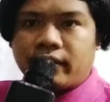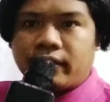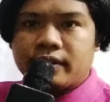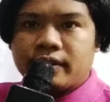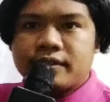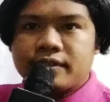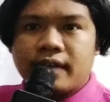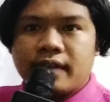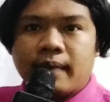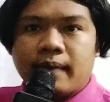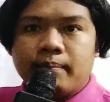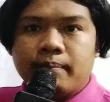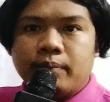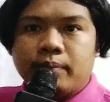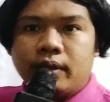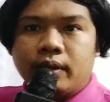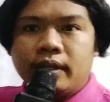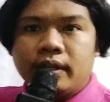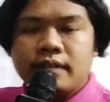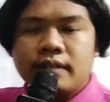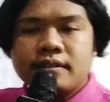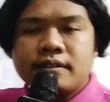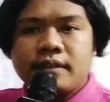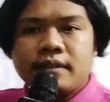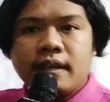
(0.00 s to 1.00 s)

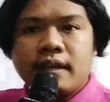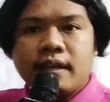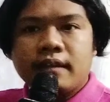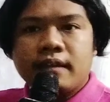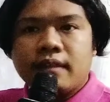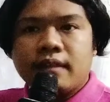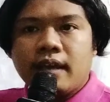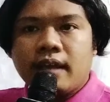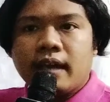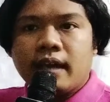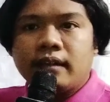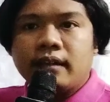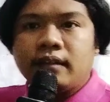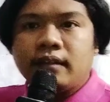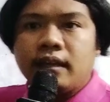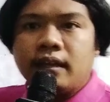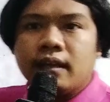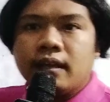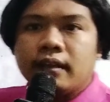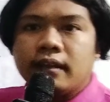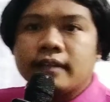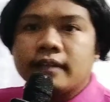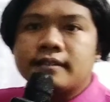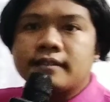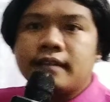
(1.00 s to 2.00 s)
example let's take the
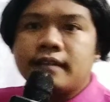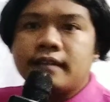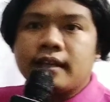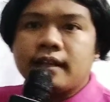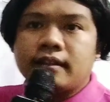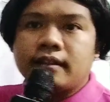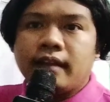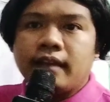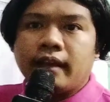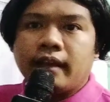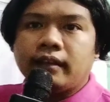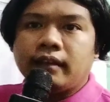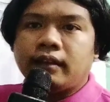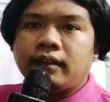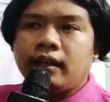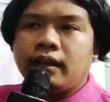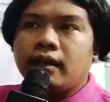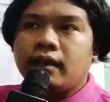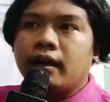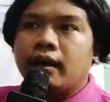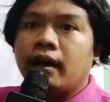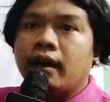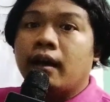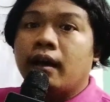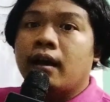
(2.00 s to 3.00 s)

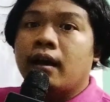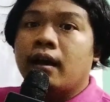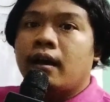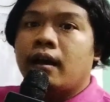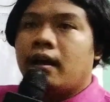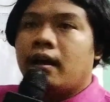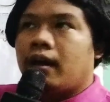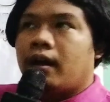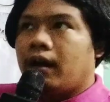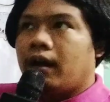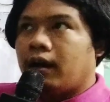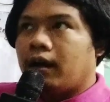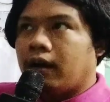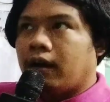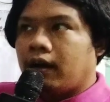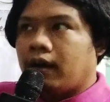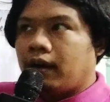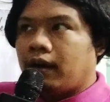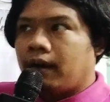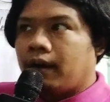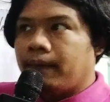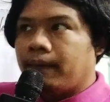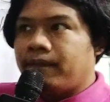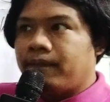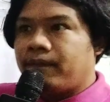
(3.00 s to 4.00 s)
idea
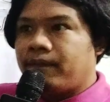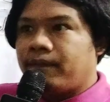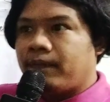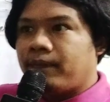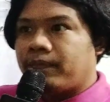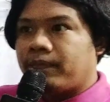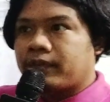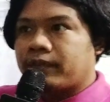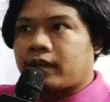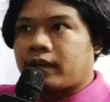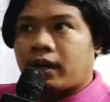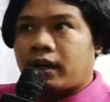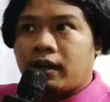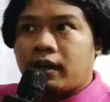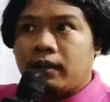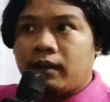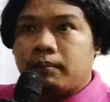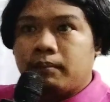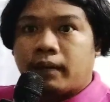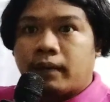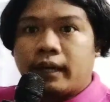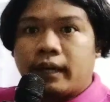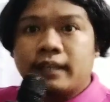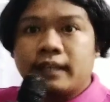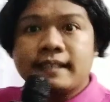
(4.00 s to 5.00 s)
of
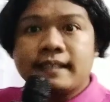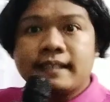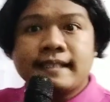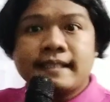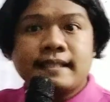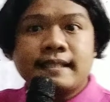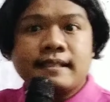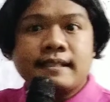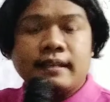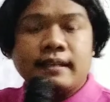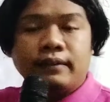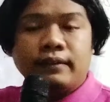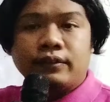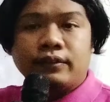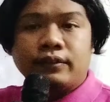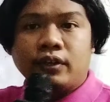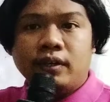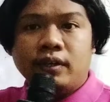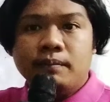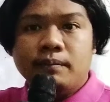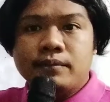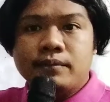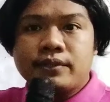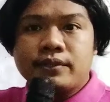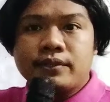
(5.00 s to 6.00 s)
Karl Marx in
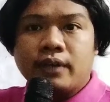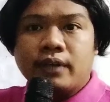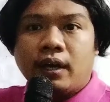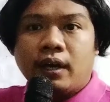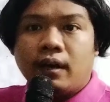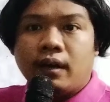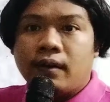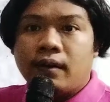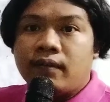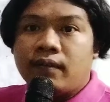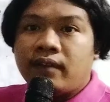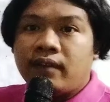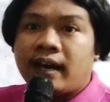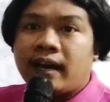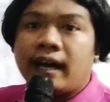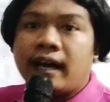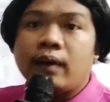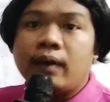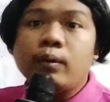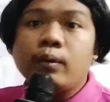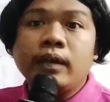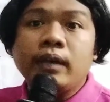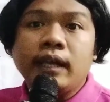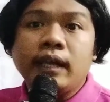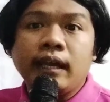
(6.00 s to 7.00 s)
terms of
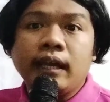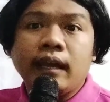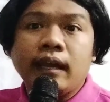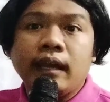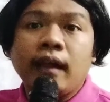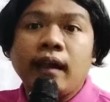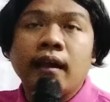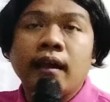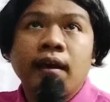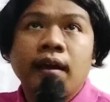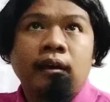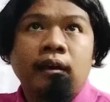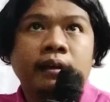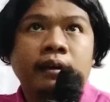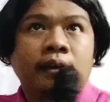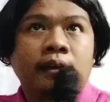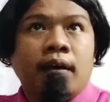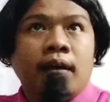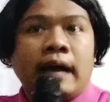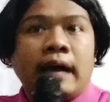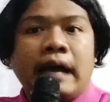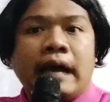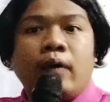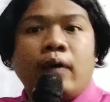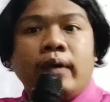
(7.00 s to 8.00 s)
how he
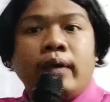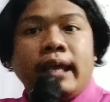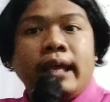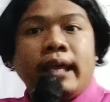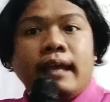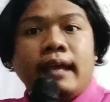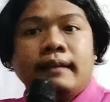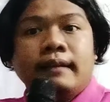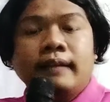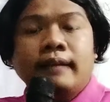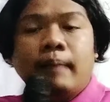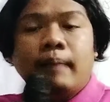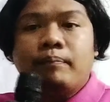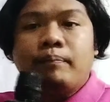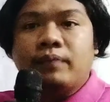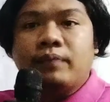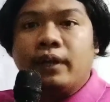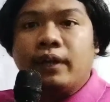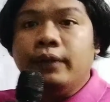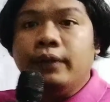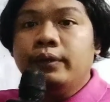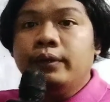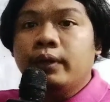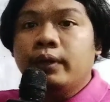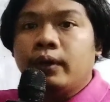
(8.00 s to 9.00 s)

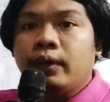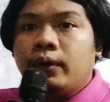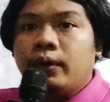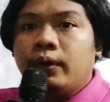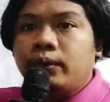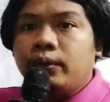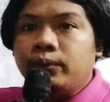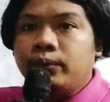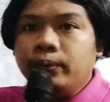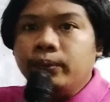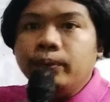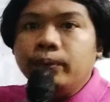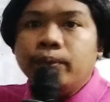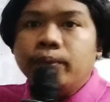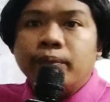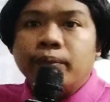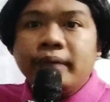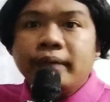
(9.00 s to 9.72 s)
attempted to